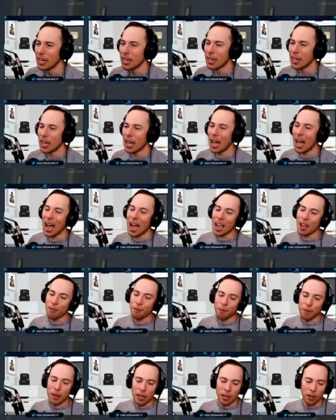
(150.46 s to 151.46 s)
I
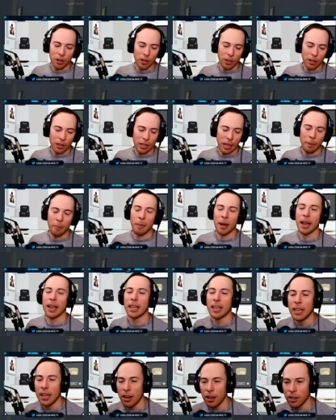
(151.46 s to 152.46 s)
feel that my
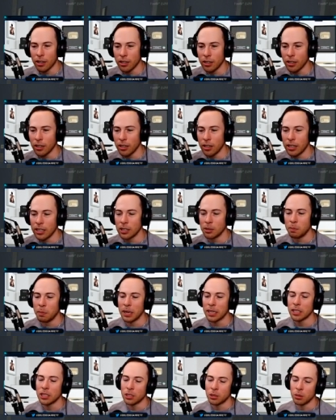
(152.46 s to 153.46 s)
character is
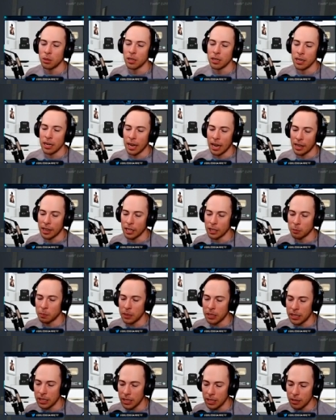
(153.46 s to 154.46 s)
best suited in
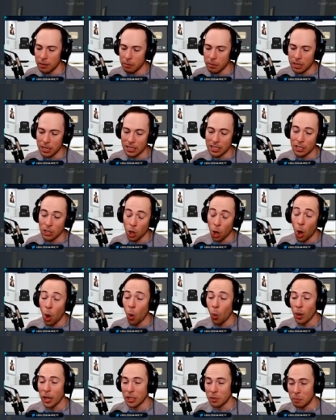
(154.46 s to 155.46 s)
LSPD because he's
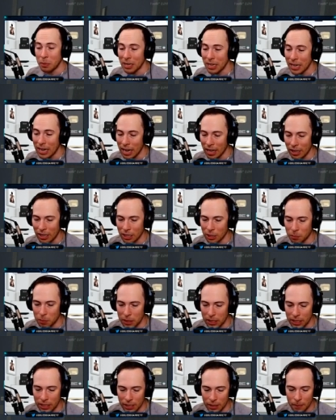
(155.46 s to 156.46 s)
always been in
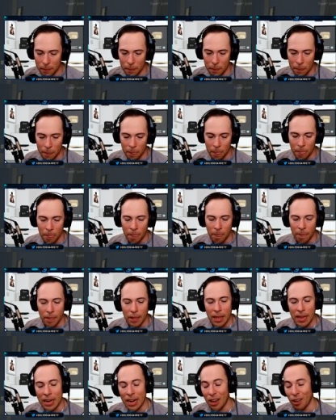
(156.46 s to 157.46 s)
LSPD,
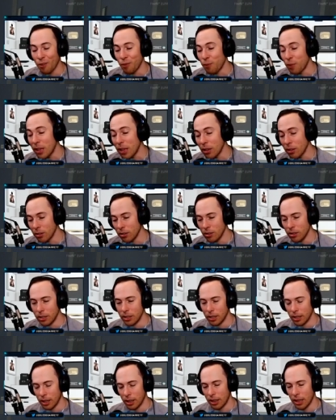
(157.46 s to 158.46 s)
and I feel
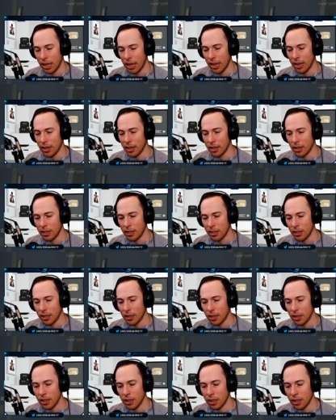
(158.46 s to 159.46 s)
that
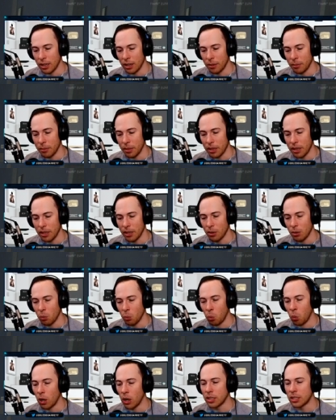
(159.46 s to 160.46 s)
um,
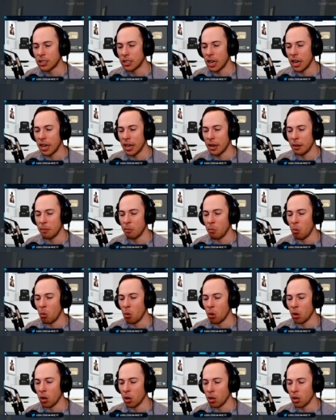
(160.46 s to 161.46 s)
once I am
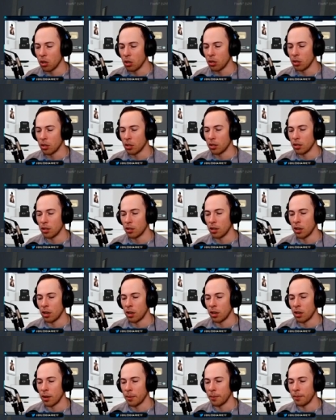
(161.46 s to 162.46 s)
more
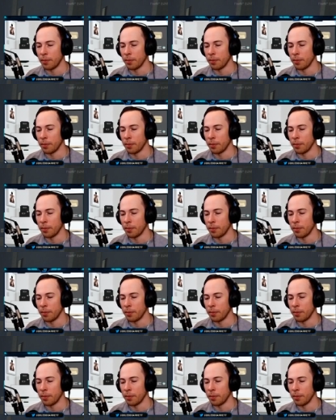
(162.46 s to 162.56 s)
um,